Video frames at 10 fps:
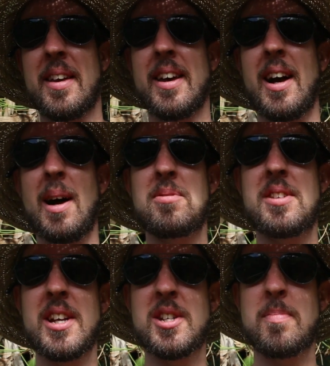Get
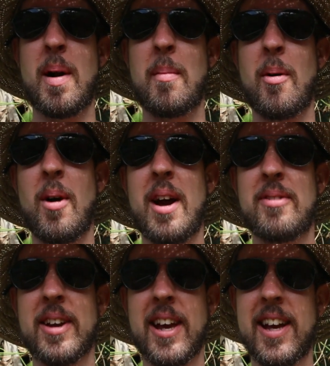upstaged by my
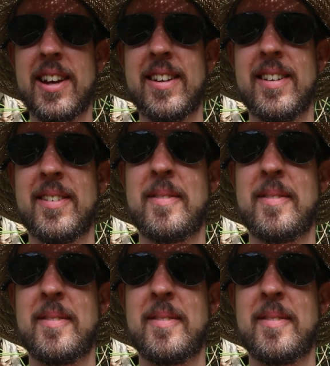wife again.